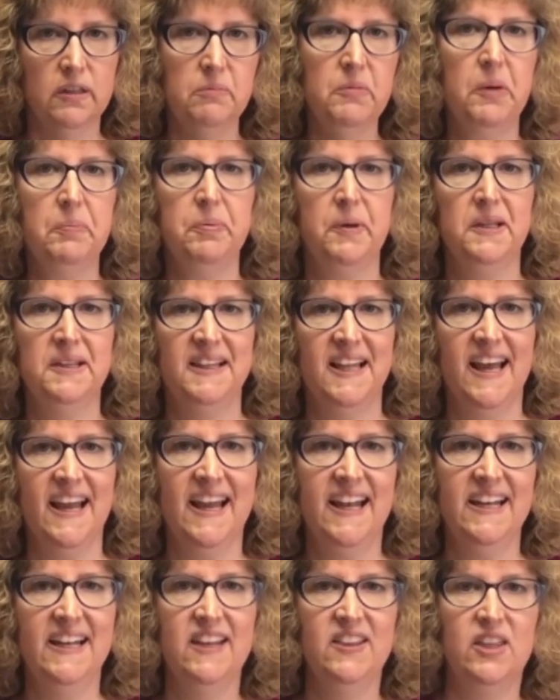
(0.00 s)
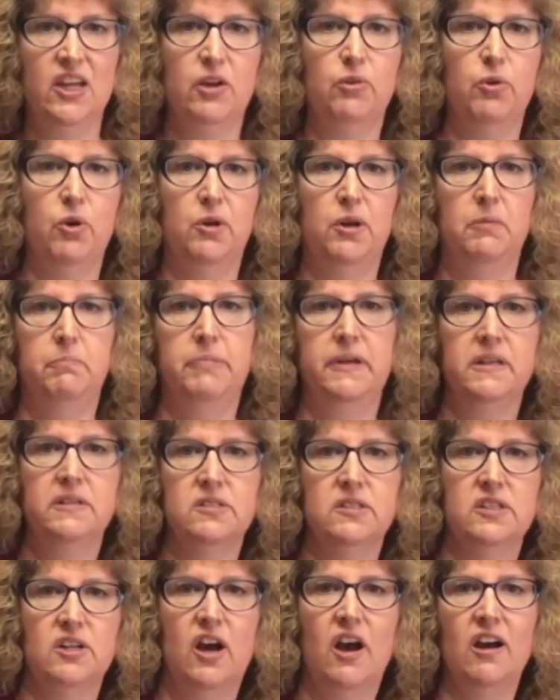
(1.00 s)
them up online. They grow on a big
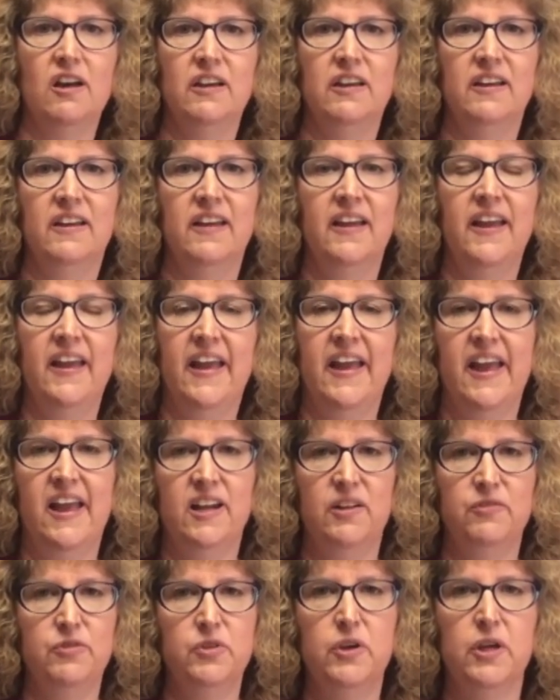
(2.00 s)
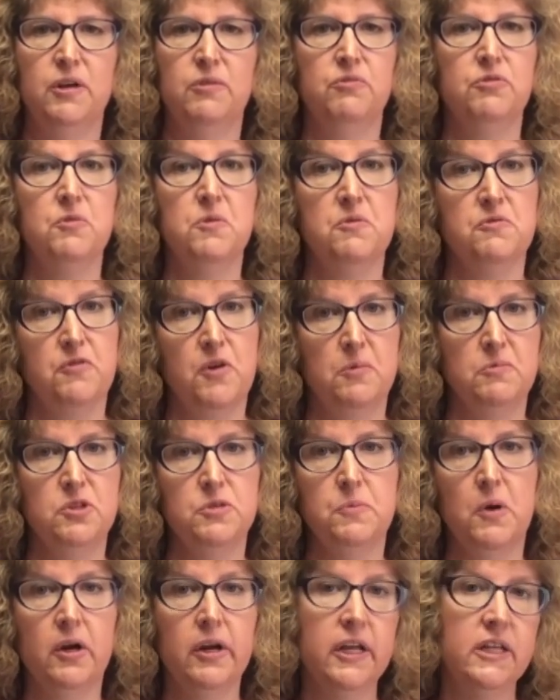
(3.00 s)
stalk. And if you get them from the
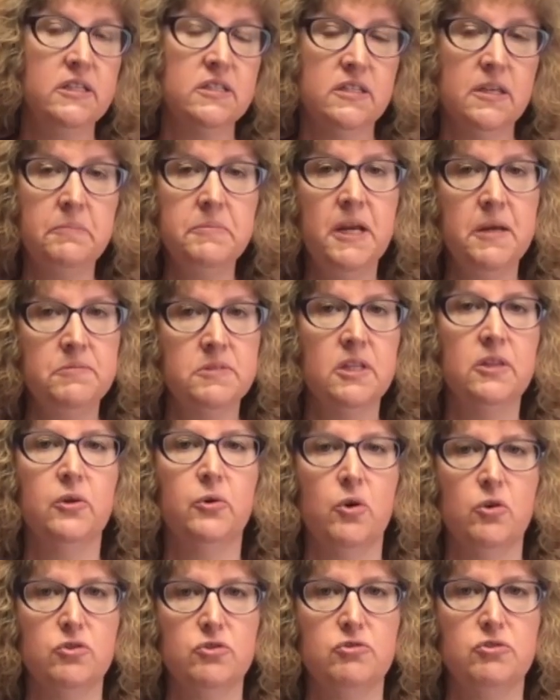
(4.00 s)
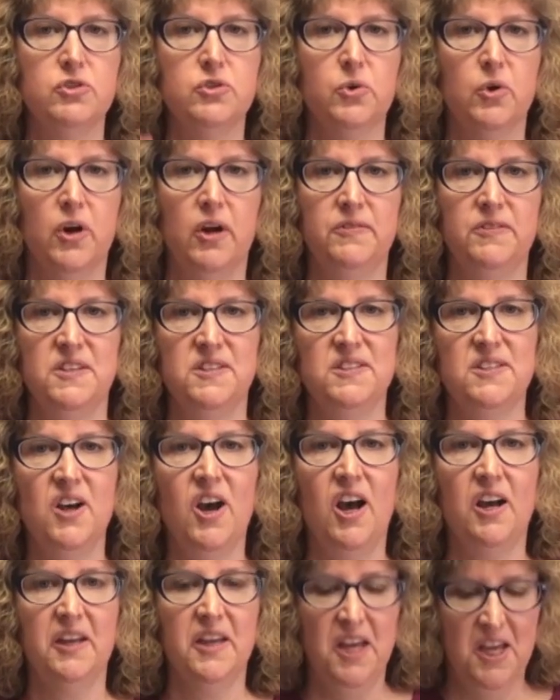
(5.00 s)
farmer's market, and sometimes in the grocery store on the
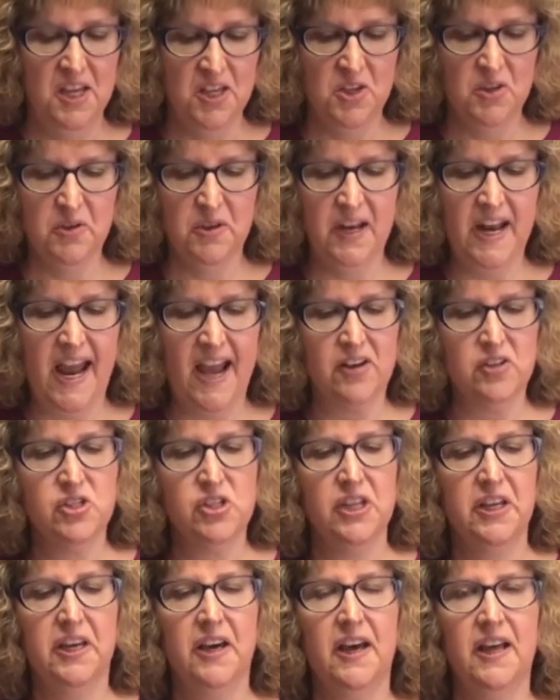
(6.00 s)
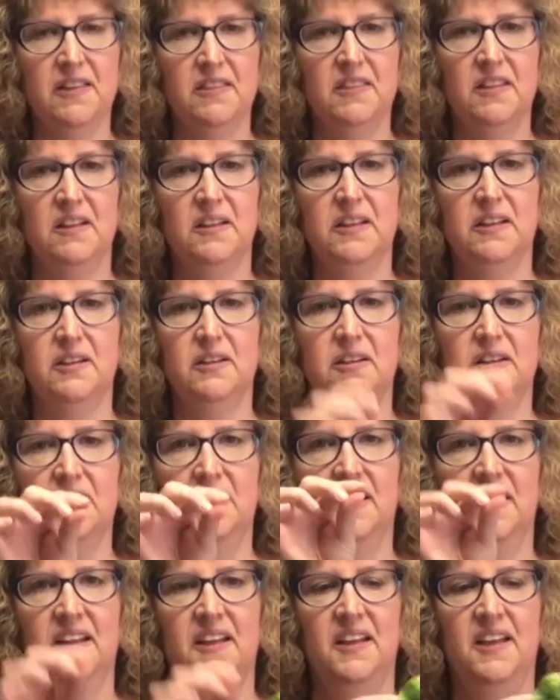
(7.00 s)
stalk, you can actually cut the
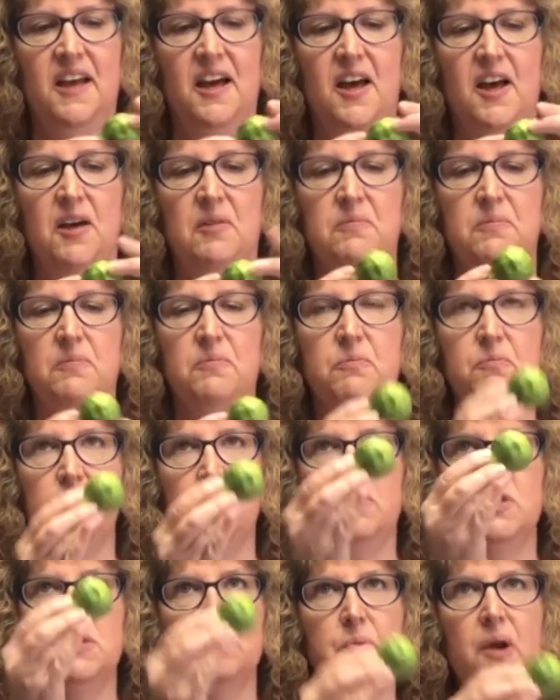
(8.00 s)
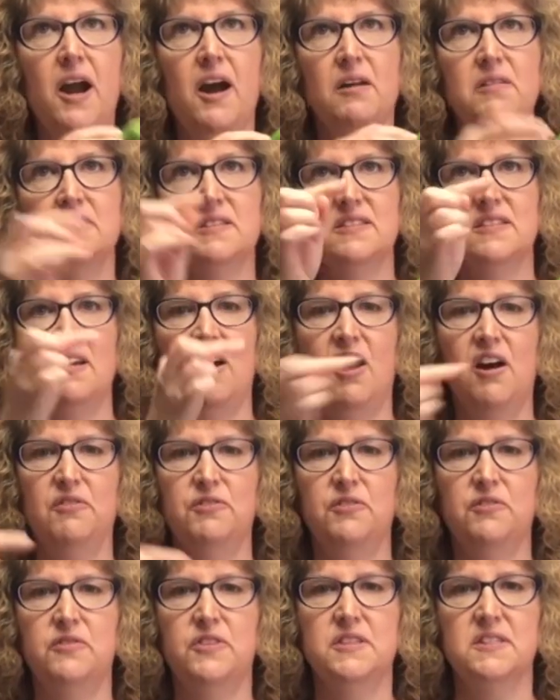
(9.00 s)
little sprouts
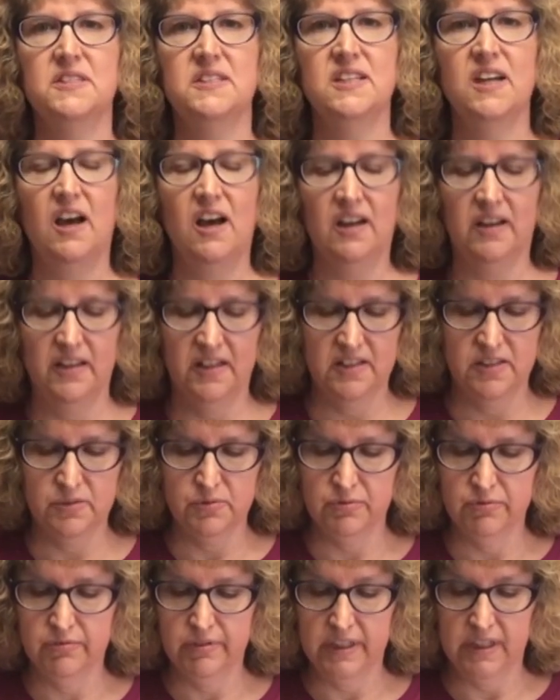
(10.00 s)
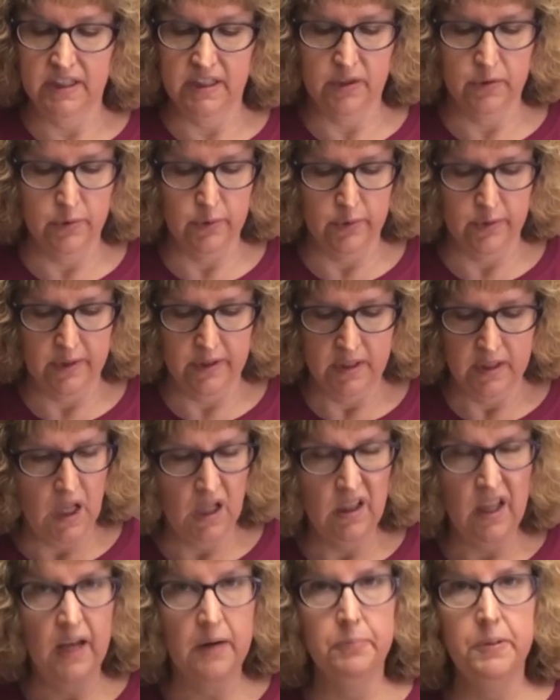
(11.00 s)
off of the stalk. It's really cool.
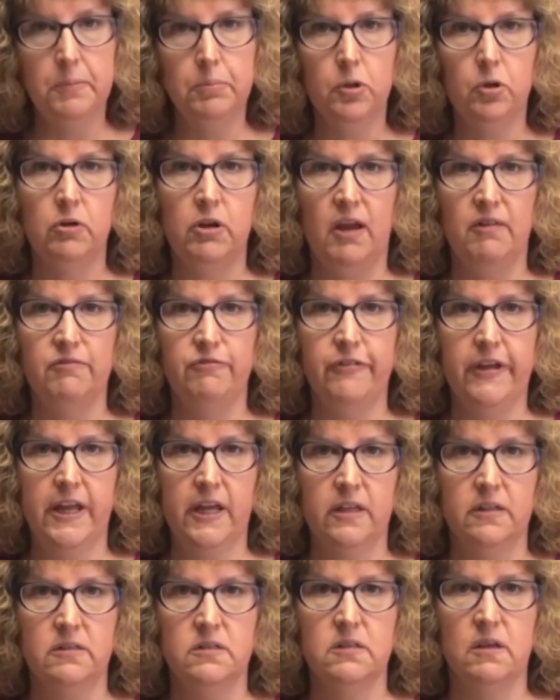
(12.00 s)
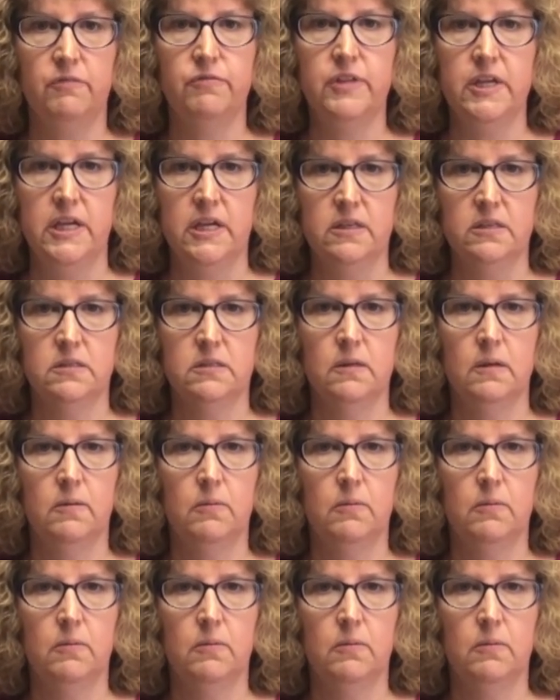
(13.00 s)
A lot of people are not fans of these.